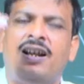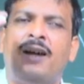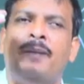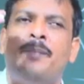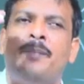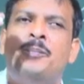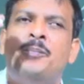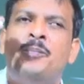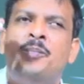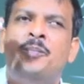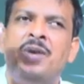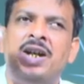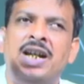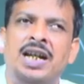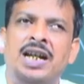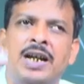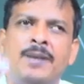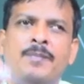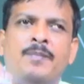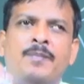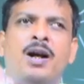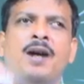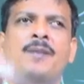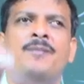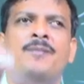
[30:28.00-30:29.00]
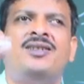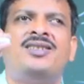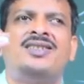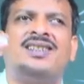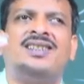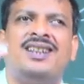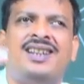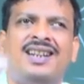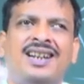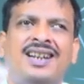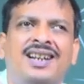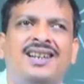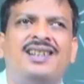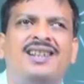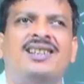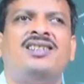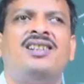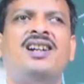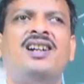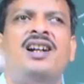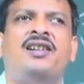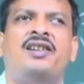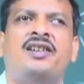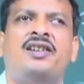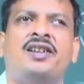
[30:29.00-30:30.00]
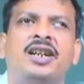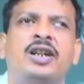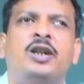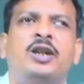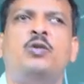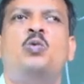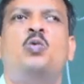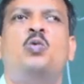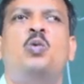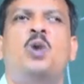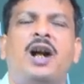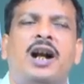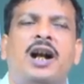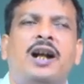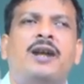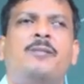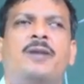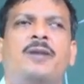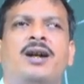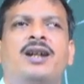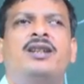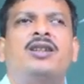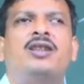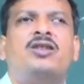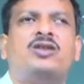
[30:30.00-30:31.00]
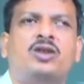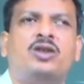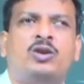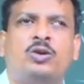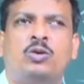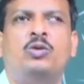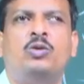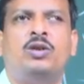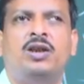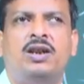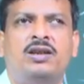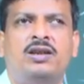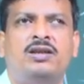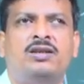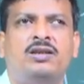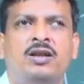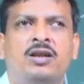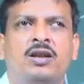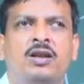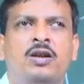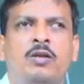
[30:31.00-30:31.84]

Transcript: the minimum skill set required by the students